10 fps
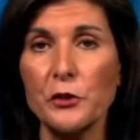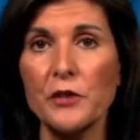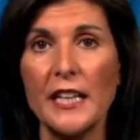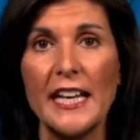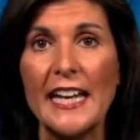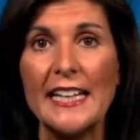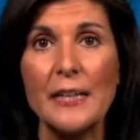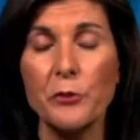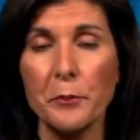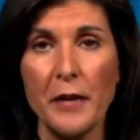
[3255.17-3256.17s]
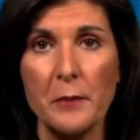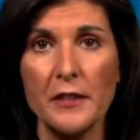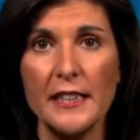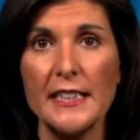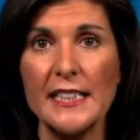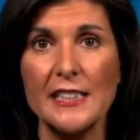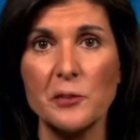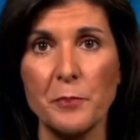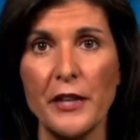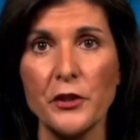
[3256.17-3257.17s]
Labour Party that would
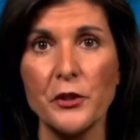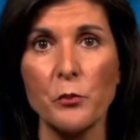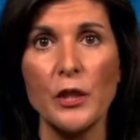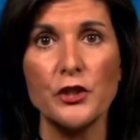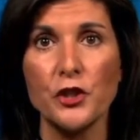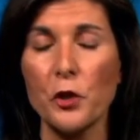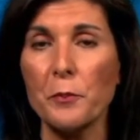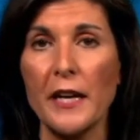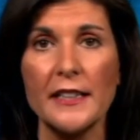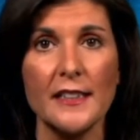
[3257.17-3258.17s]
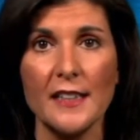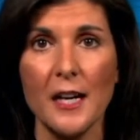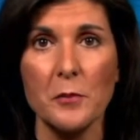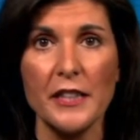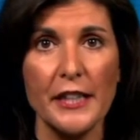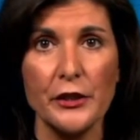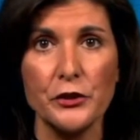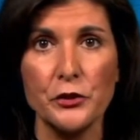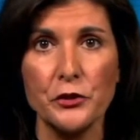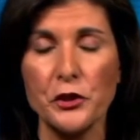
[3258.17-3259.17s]
be a participatory party, not just
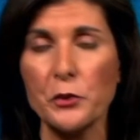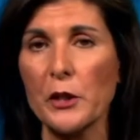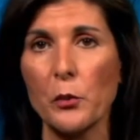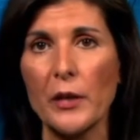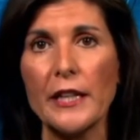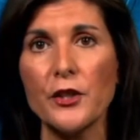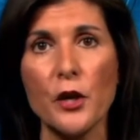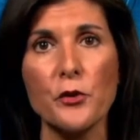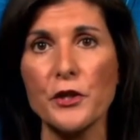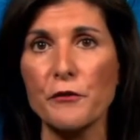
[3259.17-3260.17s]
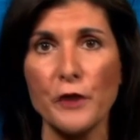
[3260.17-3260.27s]
run by elites and